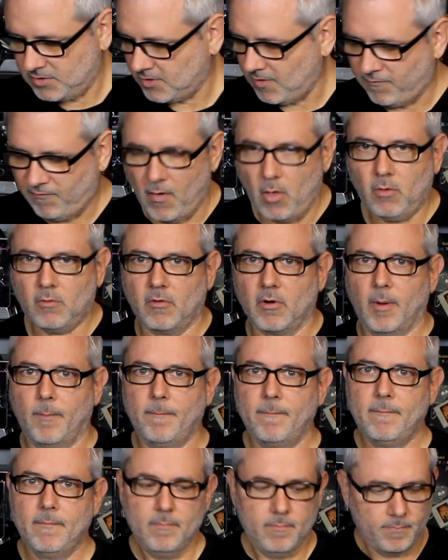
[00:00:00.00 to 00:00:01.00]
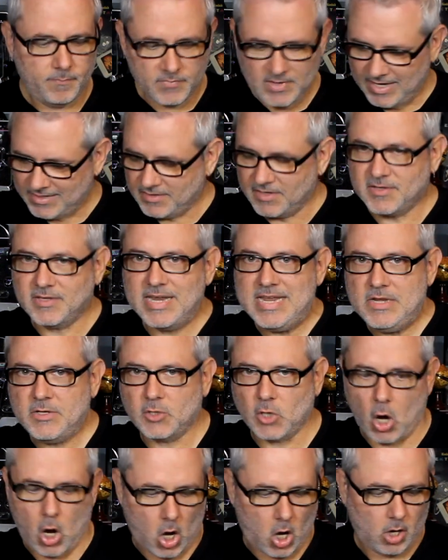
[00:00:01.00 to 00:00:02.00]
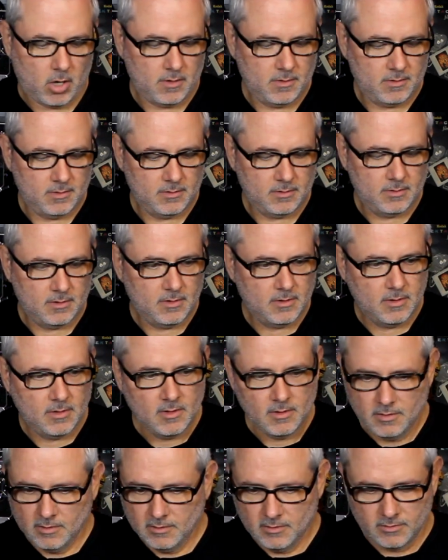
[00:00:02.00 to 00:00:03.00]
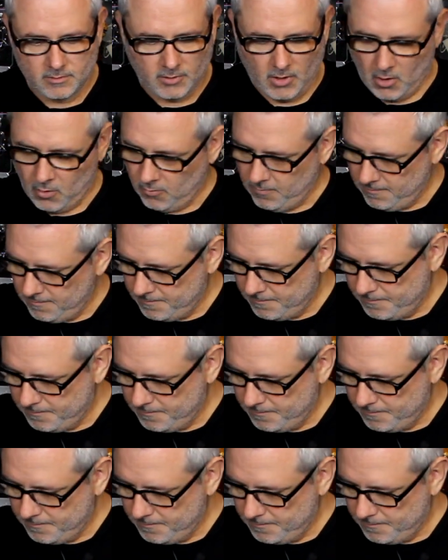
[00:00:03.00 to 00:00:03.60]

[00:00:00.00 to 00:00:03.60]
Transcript: fulcrum. It's a seesaw. So